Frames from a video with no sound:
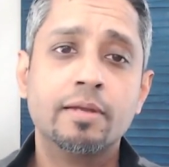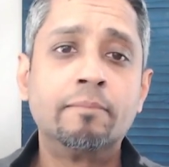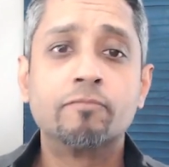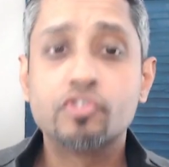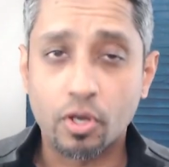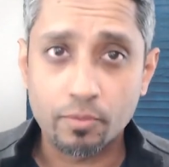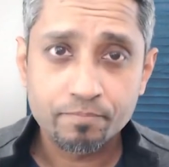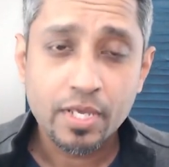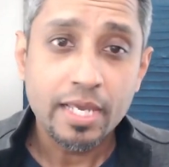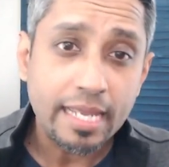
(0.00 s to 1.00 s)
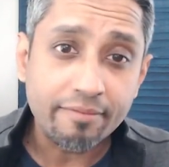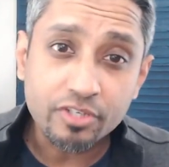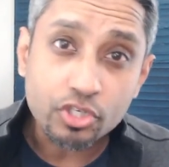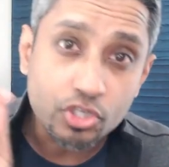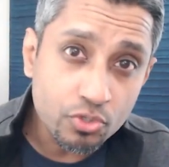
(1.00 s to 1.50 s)
So, if
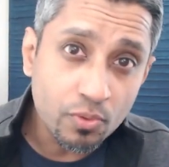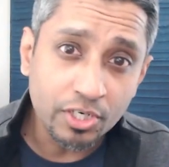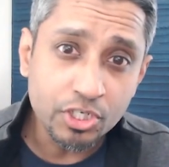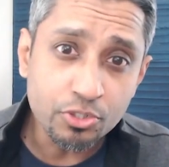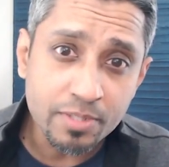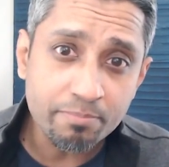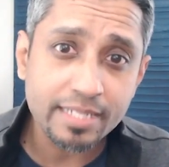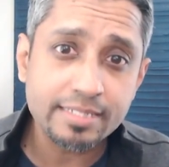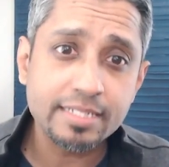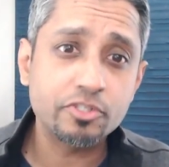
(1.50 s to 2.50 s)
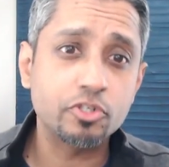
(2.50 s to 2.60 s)
you are new to business